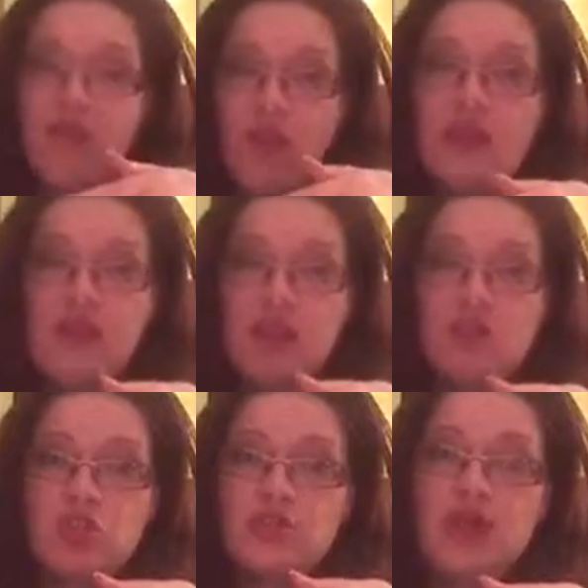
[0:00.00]
that fucking
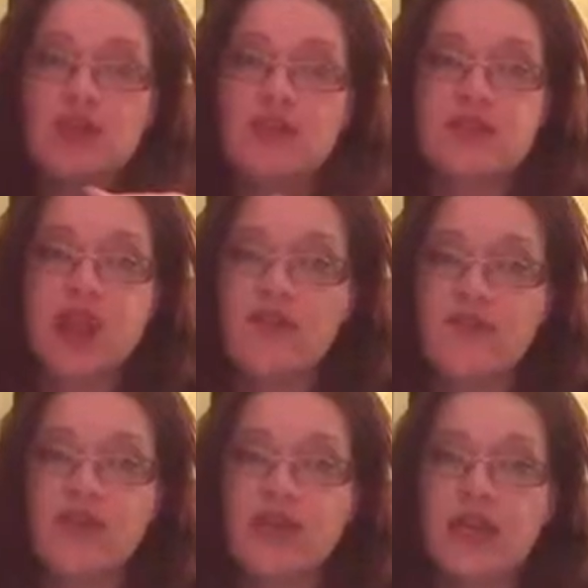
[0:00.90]
television set. It's not
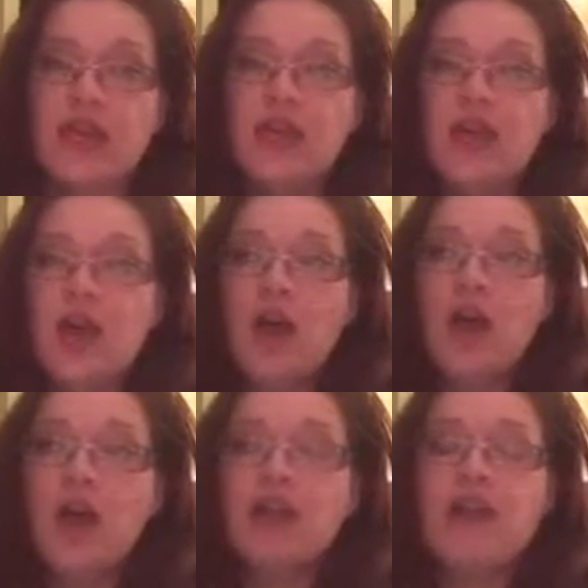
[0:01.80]
even funny.
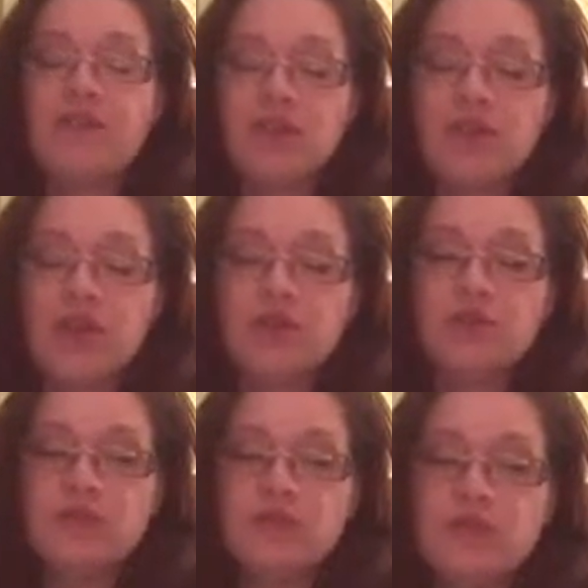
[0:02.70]
I love that show.
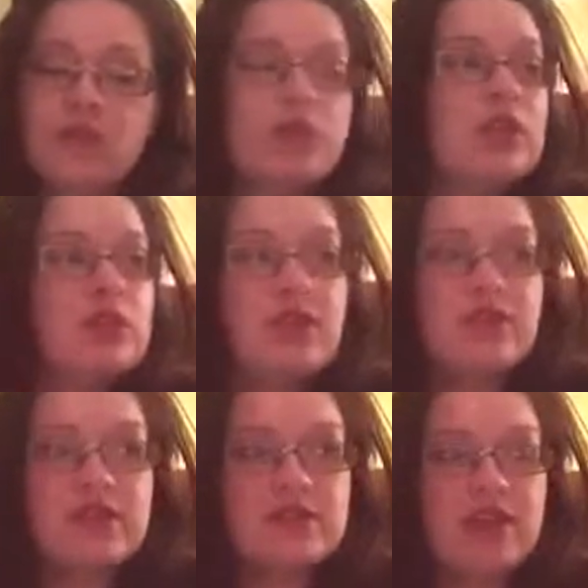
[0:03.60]
I really do
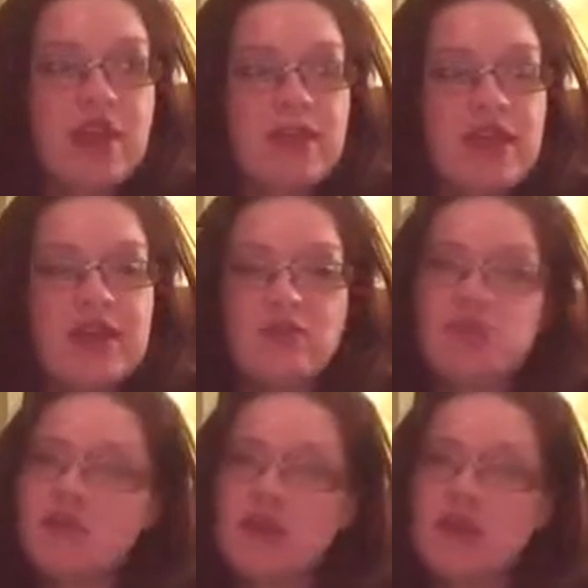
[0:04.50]
love Downton Abbey, and I